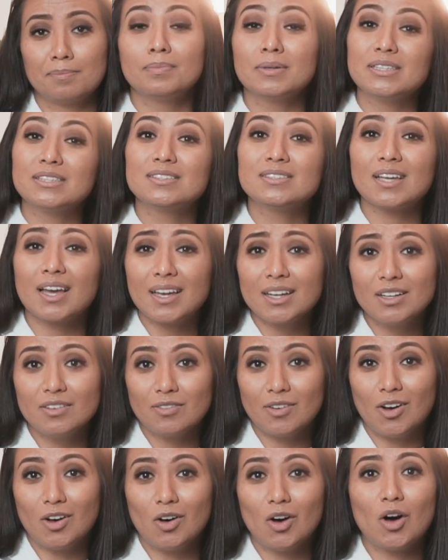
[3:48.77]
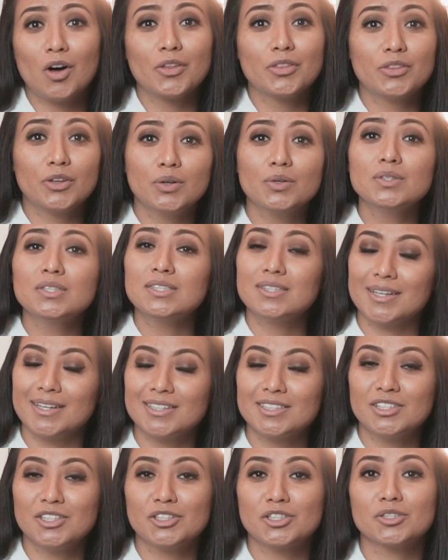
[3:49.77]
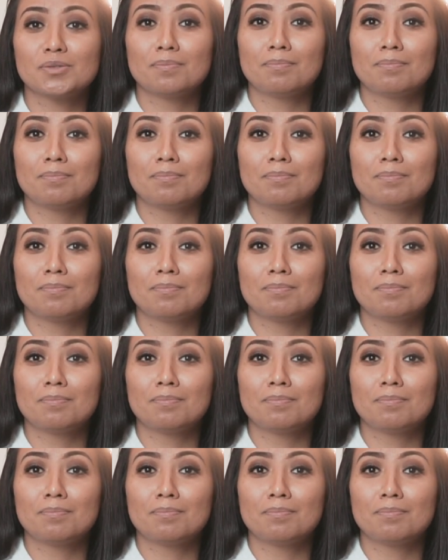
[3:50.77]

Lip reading: But second of all, although 6 years